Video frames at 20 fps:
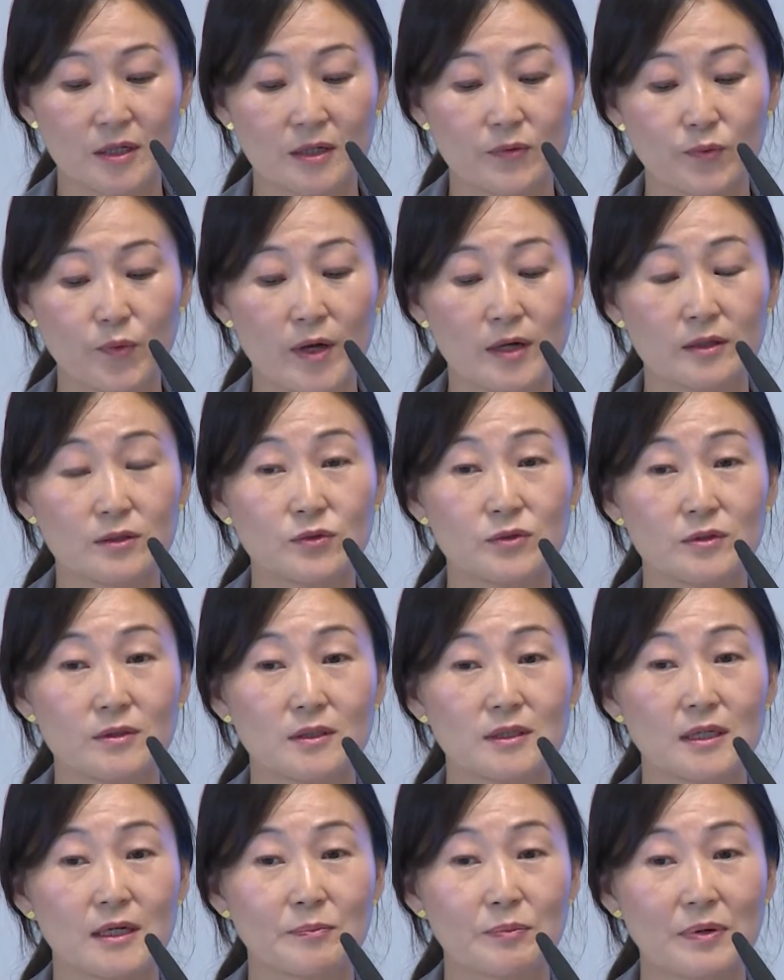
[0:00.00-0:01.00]
will
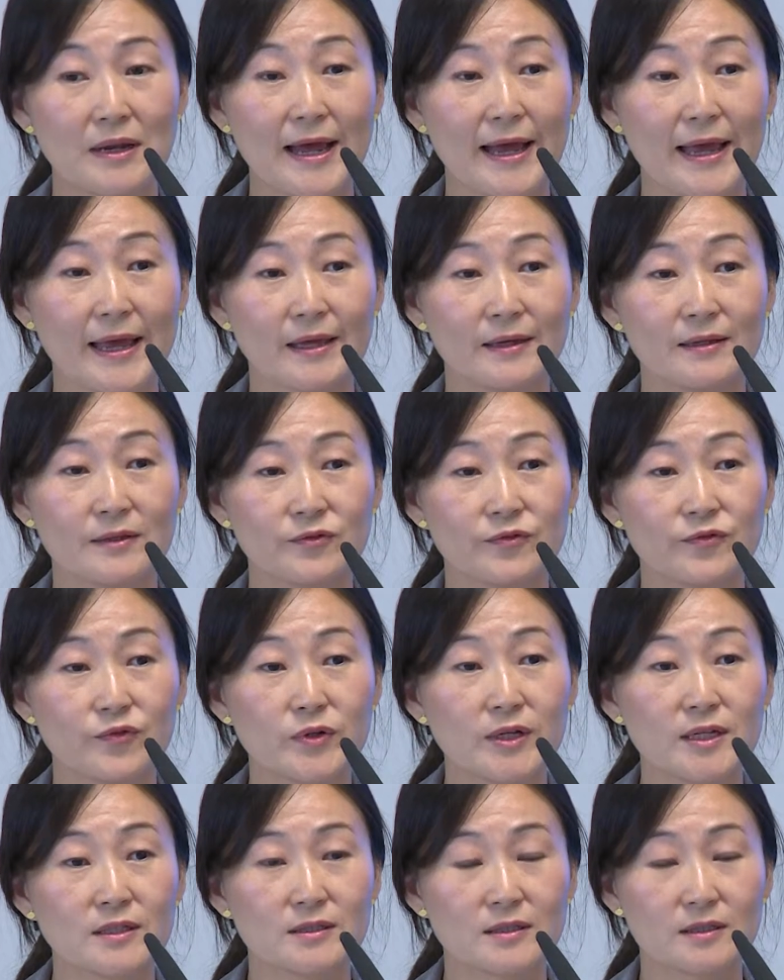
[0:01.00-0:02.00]
apply
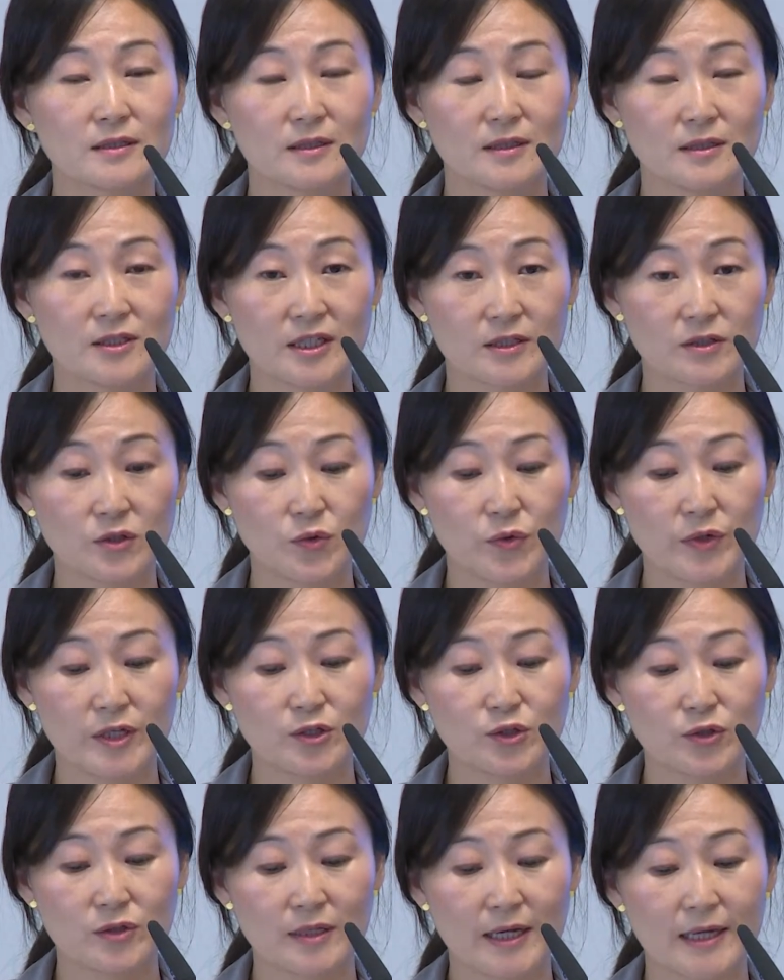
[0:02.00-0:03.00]
phrase
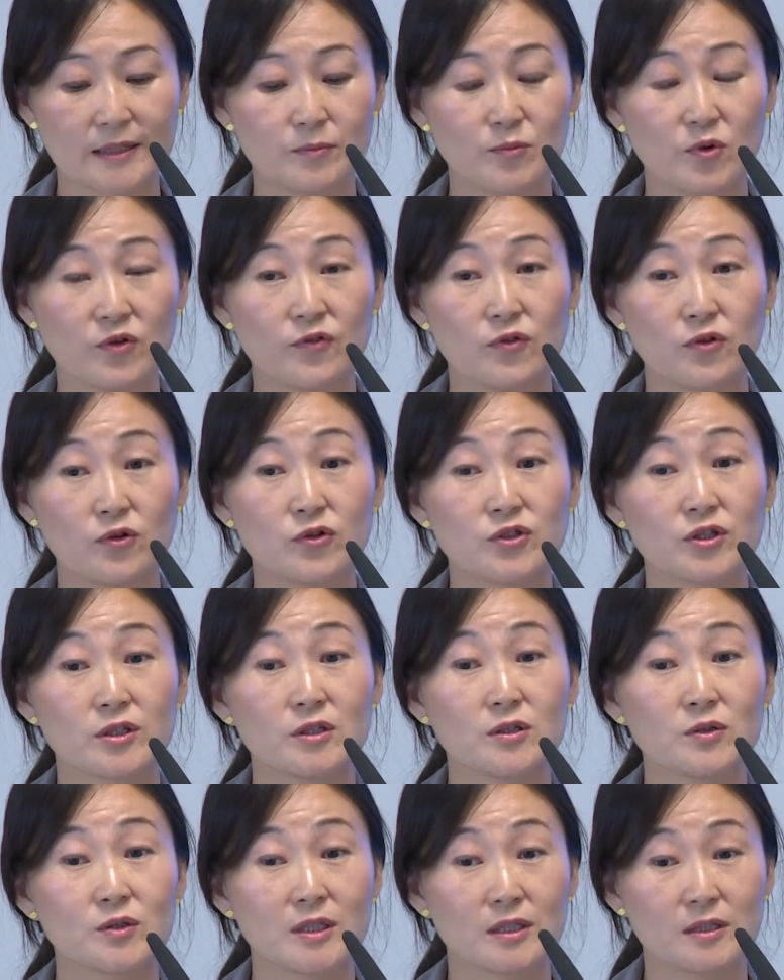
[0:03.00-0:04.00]
generation and
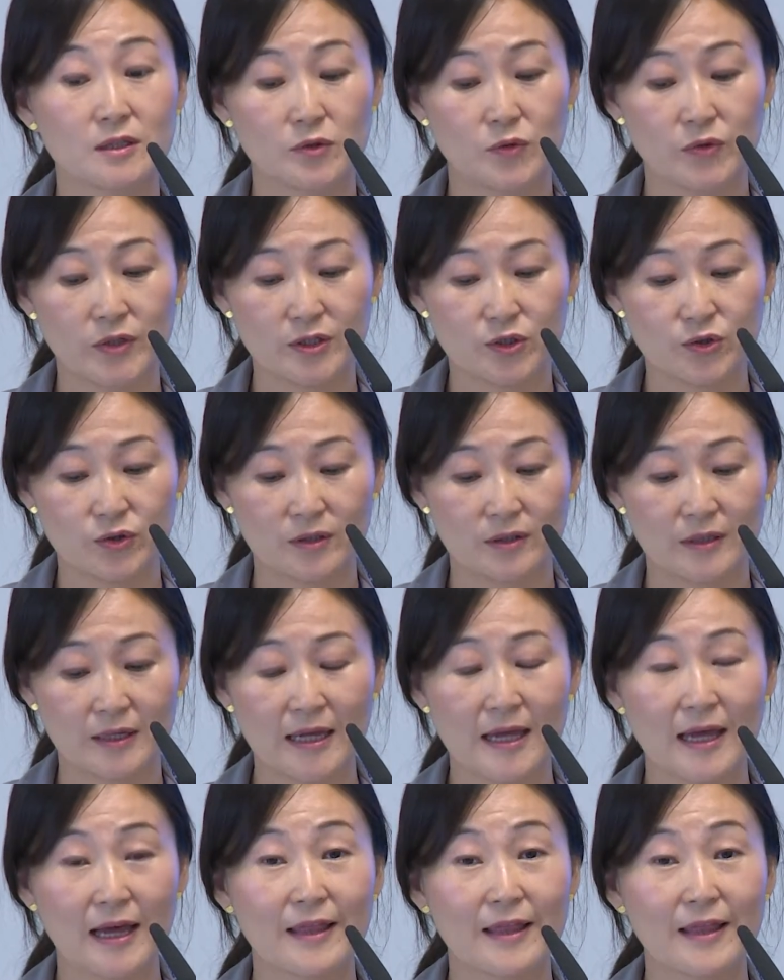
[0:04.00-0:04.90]
morphological generation.